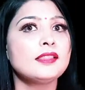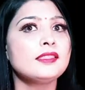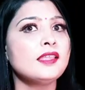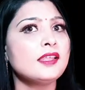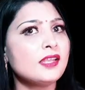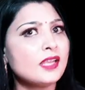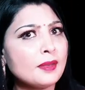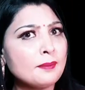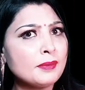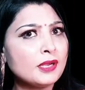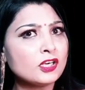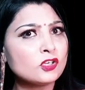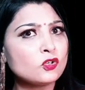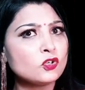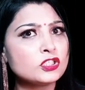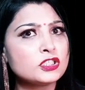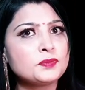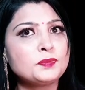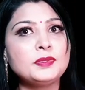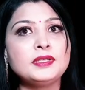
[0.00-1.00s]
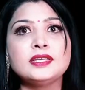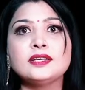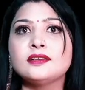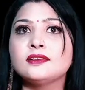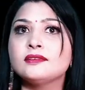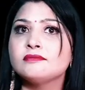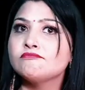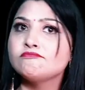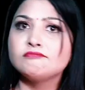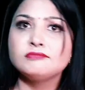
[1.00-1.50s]
The number could be
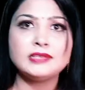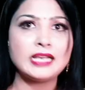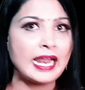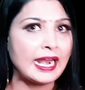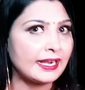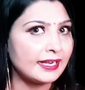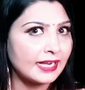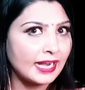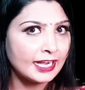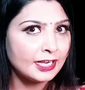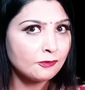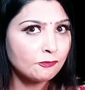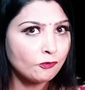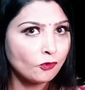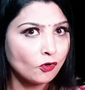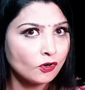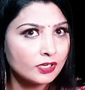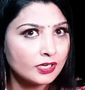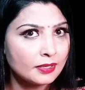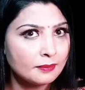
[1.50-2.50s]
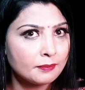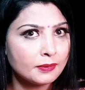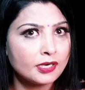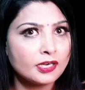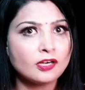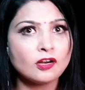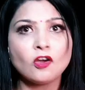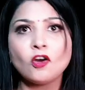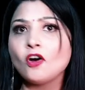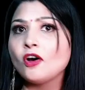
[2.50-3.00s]
a landline phone
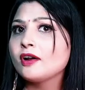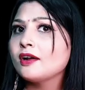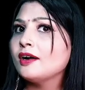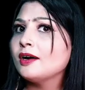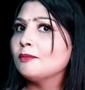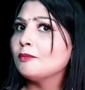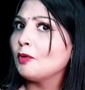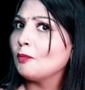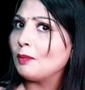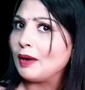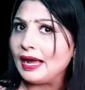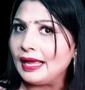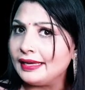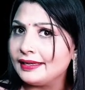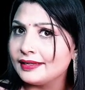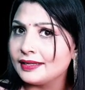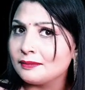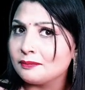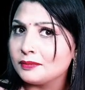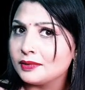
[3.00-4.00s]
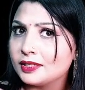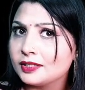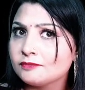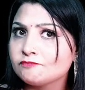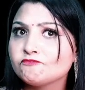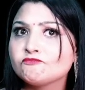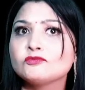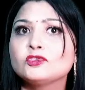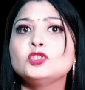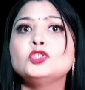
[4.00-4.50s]
number or a mobile number.
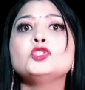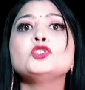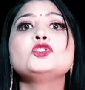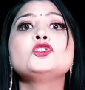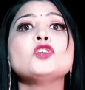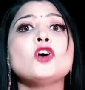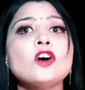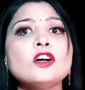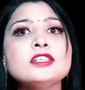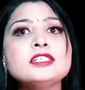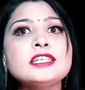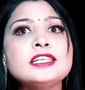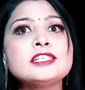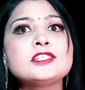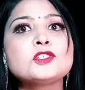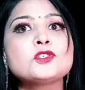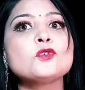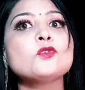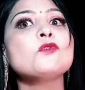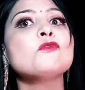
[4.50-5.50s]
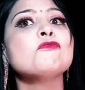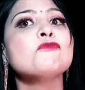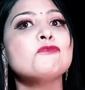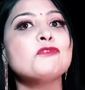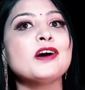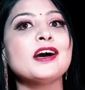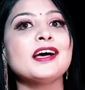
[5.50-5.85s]
You don't need to,